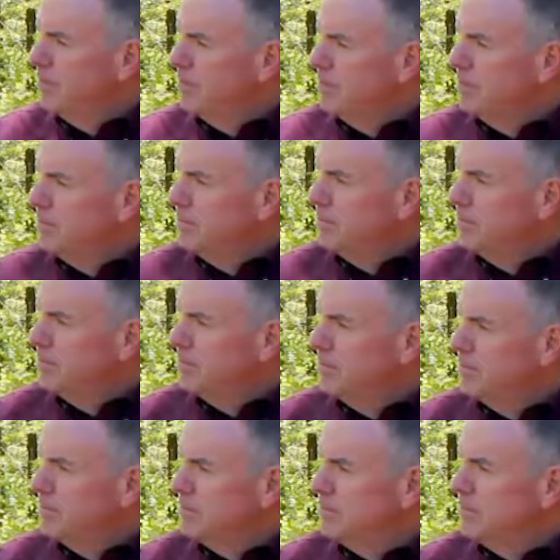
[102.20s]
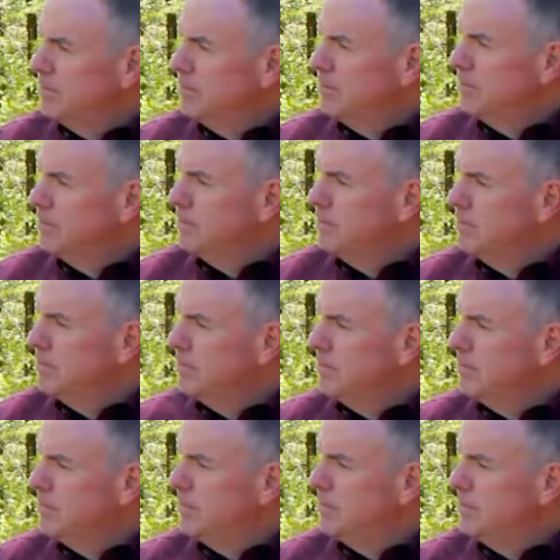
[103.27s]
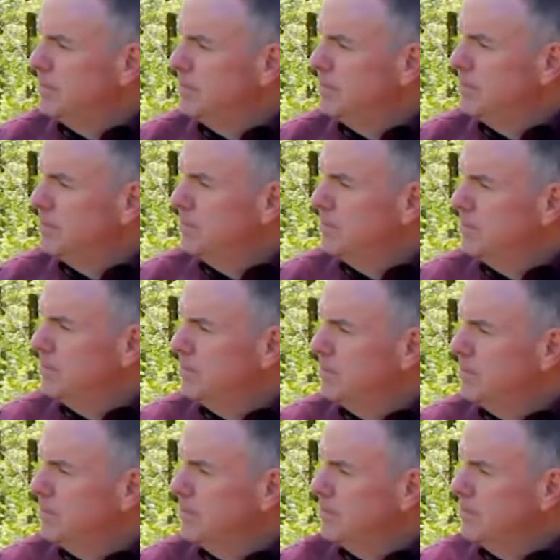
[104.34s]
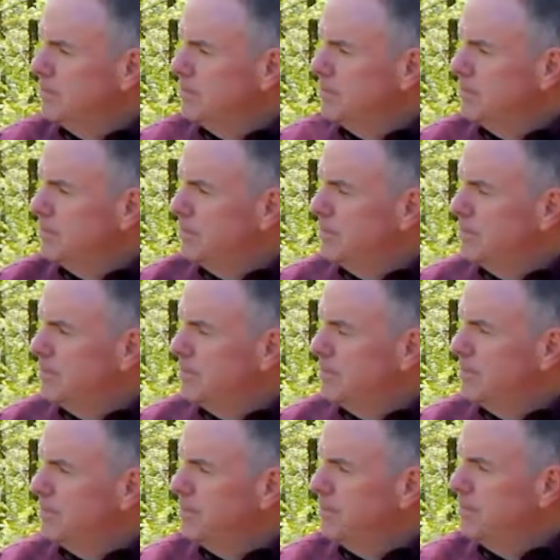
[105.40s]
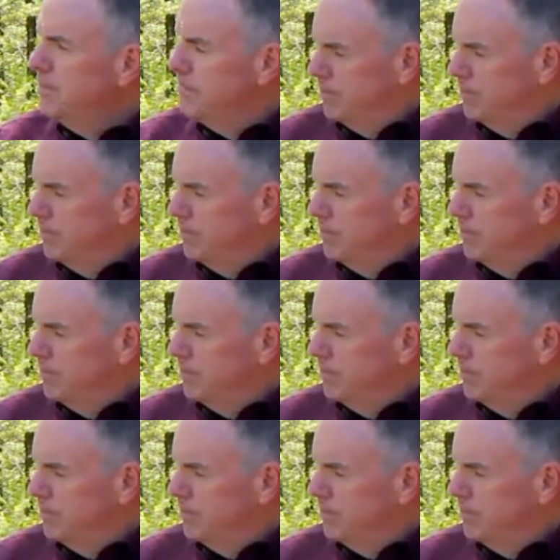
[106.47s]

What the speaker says: The person shown says nothing.